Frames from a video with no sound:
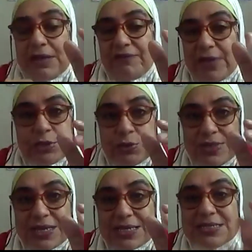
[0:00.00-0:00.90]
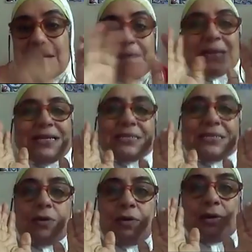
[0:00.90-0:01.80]
if I do this, but
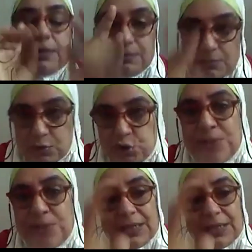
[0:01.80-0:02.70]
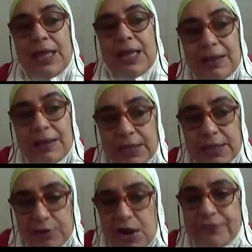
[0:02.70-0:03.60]
it's wrong, which means
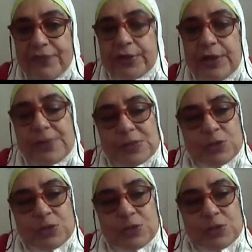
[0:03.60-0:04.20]
regarding number